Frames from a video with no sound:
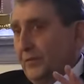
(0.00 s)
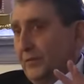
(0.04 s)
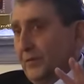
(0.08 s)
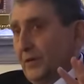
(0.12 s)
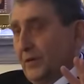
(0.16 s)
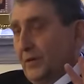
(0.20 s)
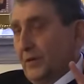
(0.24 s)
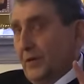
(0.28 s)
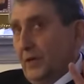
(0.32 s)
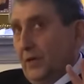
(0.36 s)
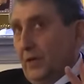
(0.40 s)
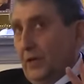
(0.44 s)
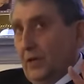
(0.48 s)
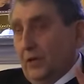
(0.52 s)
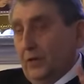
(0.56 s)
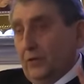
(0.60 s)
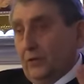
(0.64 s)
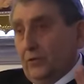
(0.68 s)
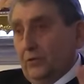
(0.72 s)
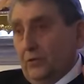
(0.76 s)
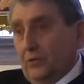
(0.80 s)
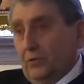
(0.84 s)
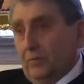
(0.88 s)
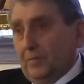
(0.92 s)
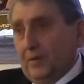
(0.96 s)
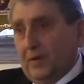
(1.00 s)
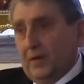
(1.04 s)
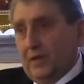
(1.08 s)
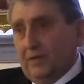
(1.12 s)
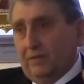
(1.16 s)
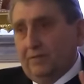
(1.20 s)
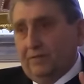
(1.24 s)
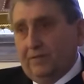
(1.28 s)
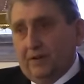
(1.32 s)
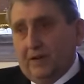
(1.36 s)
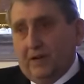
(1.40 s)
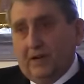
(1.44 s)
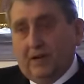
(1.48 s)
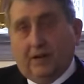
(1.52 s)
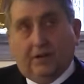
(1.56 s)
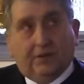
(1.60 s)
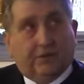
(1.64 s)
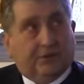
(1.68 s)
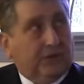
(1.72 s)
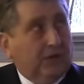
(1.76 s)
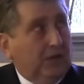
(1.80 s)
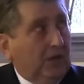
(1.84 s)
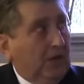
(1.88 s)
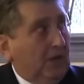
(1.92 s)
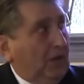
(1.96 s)
there were two
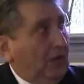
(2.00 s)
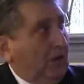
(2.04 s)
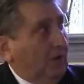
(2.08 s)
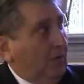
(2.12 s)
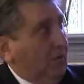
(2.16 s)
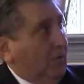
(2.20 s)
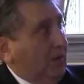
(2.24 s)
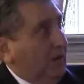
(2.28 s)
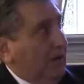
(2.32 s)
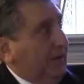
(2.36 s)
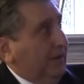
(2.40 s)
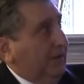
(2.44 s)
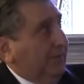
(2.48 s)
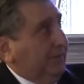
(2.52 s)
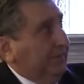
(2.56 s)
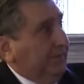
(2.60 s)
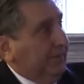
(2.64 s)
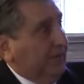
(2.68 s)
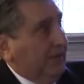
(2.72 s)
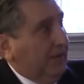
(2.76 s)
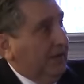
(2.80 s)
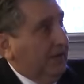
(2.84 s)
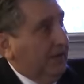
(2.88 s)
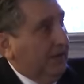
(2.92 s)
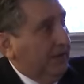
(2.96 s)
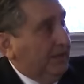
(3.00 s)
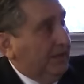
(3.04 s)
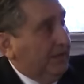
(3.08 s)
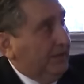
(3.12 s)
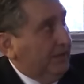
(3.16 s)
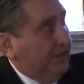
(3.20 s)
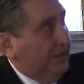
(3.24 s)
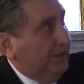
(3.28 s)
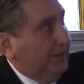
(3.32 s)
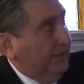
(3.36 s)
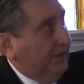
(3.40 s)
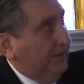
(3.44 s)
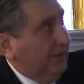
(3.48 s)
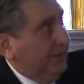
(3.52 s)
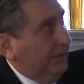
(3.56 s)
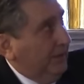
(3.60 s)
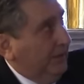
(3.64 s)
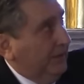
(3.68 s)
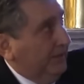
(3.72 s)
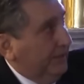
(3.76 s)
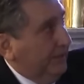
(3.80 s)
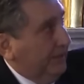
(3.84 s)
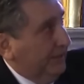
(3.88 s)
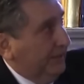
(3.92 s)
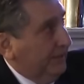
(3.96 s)
bonfires, one in the,
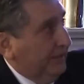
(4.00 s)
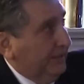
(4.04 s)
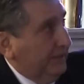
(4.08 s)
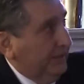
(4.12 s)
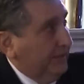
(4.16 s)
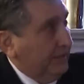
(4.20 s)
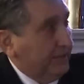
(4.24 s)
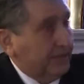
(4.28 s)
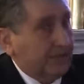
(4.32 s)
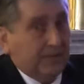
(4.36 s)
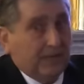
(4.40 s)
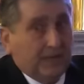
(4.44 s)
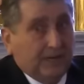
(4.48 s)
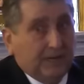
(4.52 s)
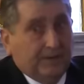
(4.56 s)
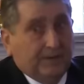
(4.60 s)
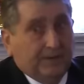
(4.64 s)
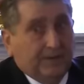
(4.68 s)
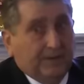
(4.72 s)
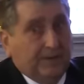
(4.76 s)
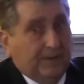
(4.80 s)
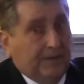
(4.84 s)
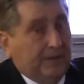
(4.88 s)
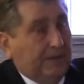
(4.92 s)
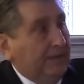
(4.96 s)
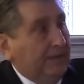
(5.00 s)
in the next slide.